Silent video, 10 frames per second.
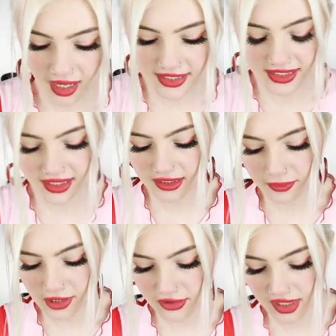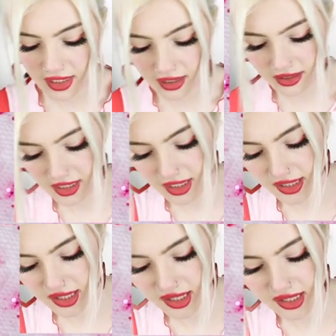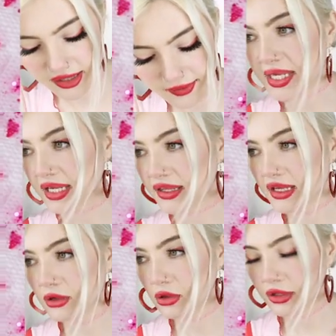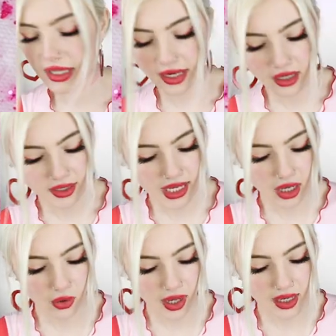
I didn't end up using this pixie gold that I got out.